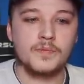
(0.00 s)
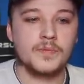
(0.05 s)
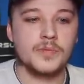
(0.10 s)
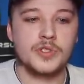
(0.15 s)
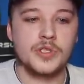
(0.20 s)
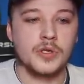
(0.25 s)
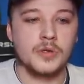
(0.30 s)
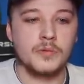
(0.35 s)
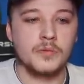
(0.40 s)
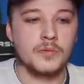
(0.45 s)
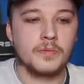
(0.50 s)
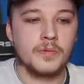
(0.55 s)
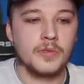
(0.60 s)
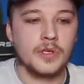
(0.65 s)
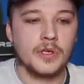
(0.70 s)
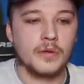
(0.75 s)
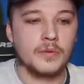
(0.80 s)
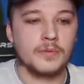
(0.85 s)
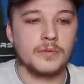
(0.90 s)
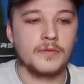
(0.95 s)
to you
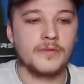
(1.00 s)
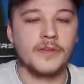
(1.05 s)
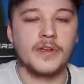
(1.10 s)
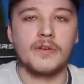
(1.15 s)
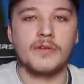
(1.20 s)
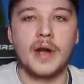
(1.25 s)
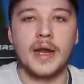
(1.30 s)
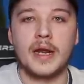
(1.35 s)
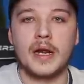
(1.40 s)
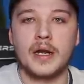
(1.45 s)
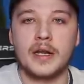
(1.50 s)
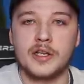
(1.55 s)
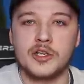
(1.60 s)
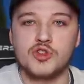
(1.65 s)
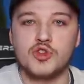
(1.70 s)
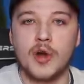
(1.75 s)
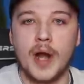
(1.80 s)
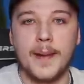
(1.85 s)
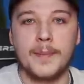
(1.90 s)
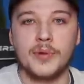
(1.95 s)
know, theoretically
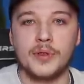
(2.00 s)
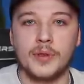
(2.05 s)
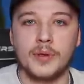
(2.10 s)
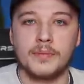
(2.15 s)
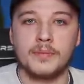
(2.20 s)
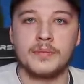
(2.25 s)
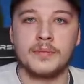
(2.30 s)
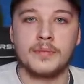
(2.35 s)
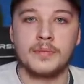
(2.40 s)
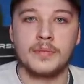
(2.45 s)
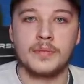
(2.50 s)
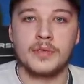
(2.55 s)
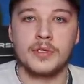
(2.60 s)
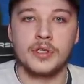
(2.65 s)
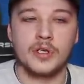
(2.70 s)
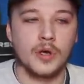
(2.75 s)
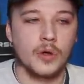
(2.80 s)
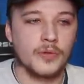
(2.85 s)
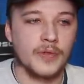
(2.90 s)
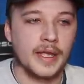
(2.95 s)
trap them.
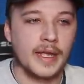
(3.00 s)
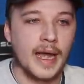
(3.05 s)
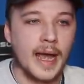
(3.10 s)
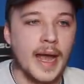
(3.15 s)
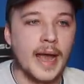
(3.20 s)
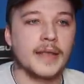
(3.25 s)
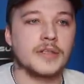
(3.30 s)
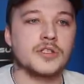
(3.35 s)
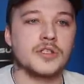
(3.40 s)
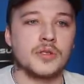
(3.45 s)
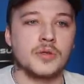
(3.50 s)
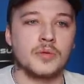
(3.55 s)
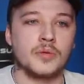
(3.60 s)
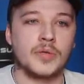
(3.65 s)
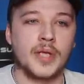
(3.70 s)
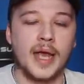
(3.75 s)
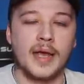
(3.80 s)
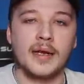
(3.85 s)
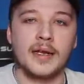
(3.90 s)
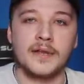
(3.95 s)
You know, they had to
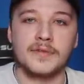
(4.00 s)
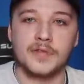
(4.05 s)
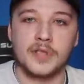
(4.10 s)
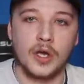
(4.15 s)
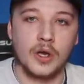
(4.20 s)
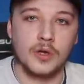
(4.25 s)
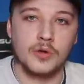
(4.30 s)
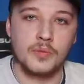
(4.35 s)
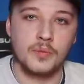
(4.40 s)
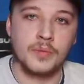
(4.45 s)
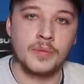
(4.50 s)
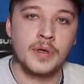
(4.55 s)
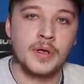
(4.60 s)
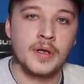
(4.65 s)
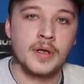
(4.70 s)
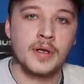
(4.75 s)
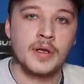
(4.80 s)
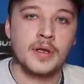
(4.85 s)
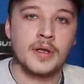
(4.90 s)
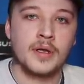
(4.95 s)
get a lift home.
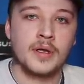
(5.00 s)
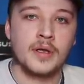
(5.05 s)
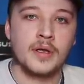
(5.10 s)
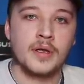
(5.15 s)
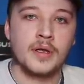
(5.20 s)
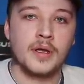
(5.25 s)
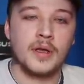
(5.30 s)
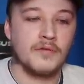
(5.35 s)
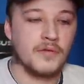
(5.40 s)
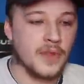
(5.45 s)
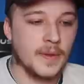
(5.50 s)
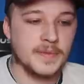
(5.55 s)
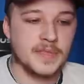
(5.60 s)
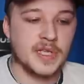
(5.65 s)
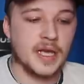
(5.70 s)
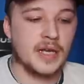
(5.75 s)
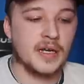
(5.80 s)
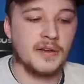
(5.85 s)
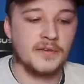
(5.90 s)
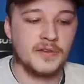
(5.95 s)
And for them to
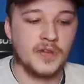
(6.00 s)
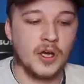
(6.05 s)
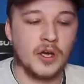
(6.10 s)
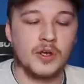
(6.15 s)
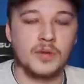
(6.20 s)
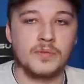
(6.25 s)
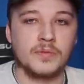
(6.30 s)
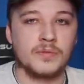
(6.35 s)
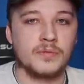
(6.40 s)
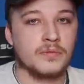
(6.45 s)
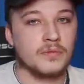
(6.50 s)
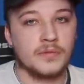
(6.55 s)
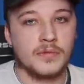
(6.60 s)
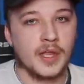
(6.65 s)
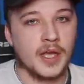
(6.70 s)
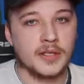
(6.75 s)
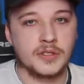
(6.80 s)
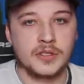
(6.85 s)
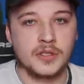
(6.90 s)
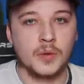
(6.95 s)
get a lift home, they
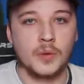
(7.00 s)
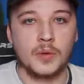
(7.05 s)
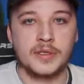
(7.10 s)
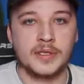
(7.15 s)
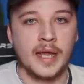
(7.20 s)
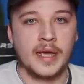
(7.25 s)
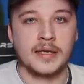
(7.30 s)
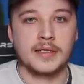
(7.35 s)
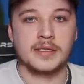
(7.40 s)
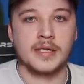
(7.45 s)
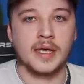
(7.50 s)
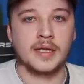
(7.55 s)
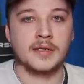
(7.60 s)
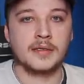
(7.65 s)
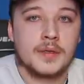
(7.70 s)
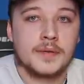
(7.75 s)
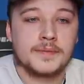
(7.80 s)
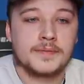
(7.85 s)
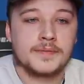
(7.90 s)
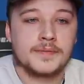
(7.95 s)
had to do what Deck said.
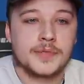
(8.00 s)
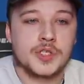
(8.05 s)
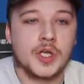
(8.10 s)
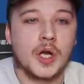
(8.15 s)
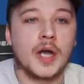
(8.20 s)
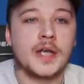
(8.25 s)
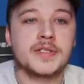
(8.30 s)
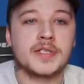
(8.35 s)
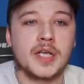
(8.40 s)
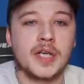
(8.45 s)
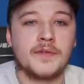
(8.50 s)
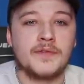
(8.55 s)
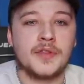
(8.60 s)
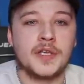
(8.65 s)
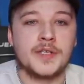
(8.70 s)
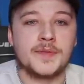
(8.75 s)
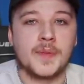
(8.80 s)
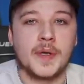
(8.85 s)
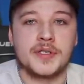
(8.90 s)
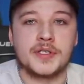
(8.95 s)
So I saved
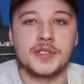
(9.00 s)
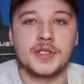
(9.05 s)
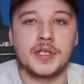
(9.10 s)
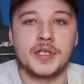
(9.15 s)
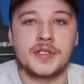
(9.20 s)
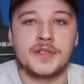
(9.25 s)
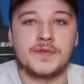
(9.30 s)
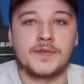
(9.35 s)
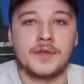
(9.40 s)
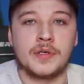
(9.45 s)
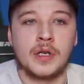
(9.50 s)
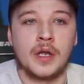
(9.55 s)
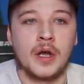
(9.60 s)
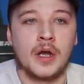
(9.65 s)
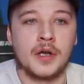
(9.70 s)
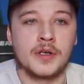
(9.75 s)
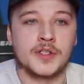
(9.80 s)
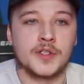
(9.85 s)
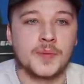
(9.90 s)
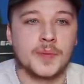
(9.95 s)
these messages for
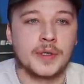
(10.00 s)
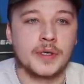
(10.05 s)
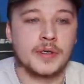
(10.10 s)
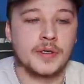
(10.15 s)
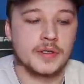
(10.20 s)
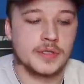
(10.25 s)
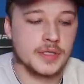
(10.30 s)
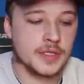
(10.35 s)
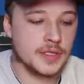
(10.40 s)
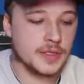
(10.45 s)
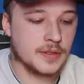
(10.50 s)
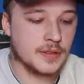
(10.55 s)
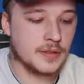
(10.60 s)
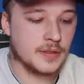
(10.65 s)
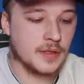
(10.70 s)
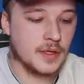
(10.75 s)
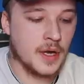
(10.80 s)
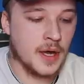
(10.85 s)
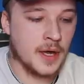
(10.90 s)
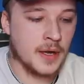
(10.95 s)
last because
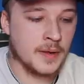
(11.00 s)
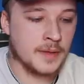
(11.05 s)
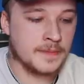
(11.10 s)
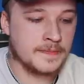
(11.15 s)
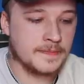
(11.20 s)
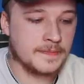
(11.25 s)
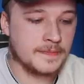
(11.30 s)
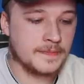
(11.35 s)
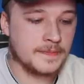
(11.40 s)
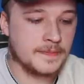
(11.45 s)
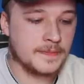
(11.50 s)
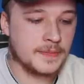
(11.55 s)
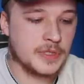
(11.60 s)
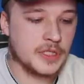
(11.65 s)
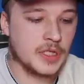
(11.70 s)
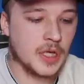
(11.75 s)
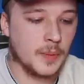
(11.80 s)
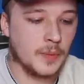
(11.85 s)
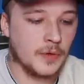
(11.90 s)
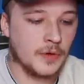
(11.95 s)
they're
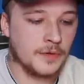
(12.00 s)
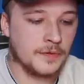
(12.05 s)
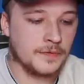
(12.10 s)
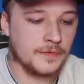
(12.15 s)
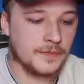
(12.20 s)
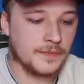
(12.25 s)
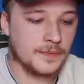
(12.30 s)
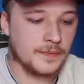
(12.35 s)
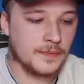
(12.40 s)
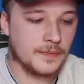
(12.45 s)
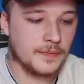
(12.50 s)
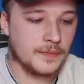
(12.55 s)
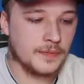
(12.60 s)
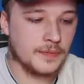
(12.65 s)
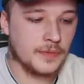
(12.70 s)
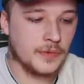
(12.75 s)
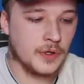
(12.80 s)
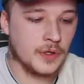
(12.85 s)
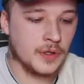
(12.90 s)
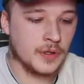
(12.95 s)
some of
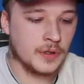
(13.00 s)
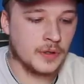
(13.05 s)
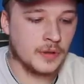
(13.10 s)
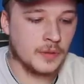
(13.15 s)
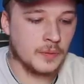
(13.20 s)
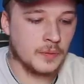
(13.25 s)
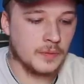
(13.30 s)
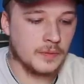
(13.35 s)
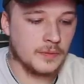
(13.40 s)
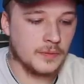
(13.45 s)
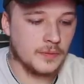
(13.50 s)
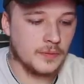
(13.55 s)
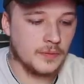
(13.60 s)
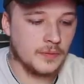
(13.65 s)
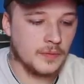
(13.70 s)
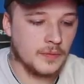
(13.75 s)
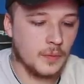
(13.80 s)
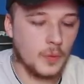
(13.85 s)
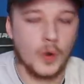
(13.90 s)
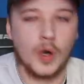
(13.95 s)
the
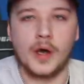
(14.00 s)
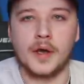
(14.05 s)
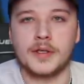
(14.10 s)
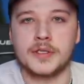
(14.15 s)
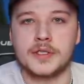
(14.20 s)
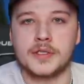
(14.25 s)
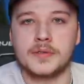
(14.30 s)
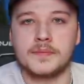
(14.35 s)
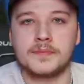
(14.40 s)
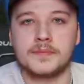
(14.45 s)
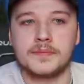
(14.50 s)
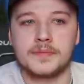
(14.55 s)
worst.